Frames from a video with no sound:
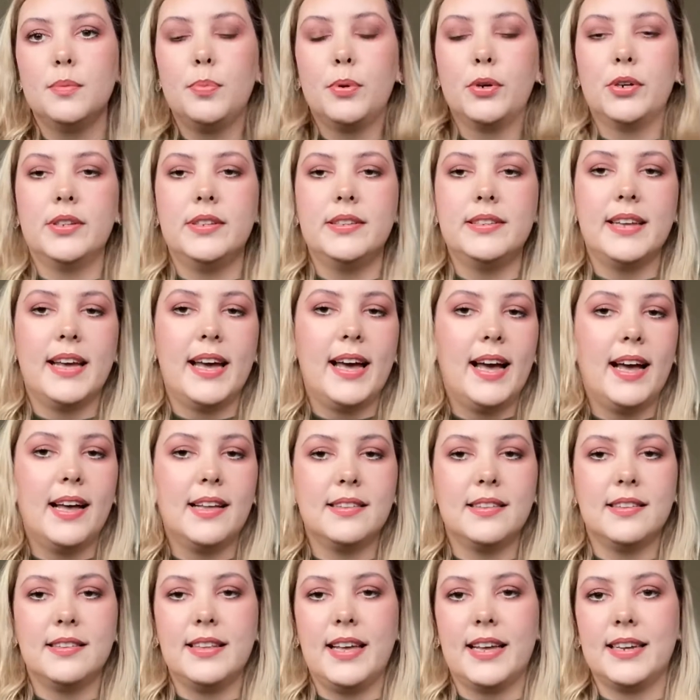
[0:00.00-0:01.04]
but
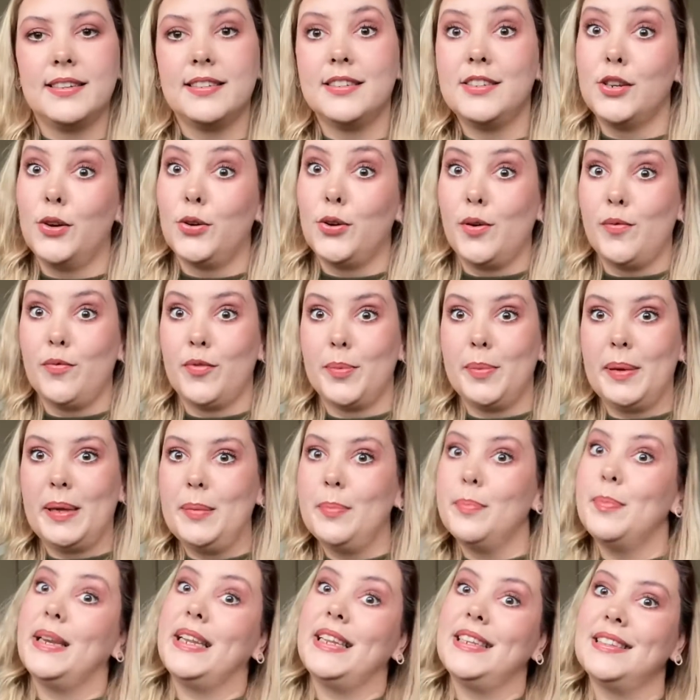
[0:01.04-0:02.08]
as I said, don't come for me,
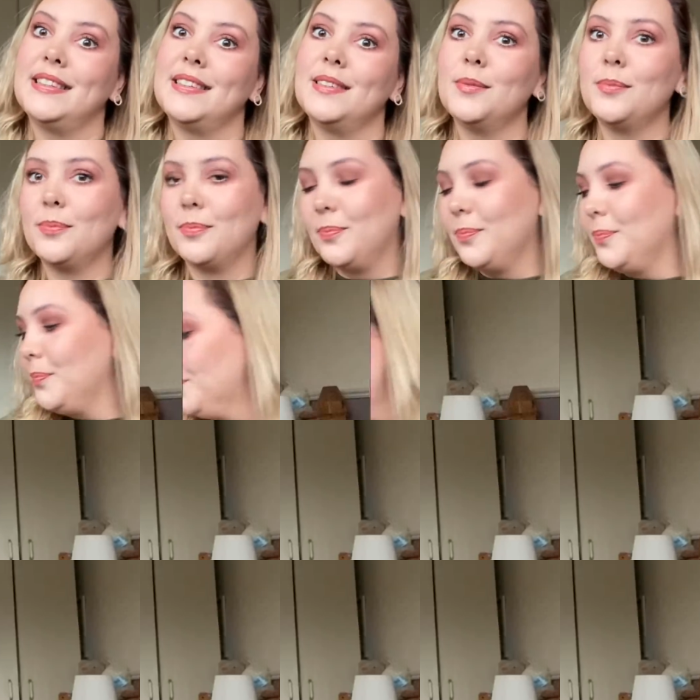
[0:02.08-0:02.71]
please.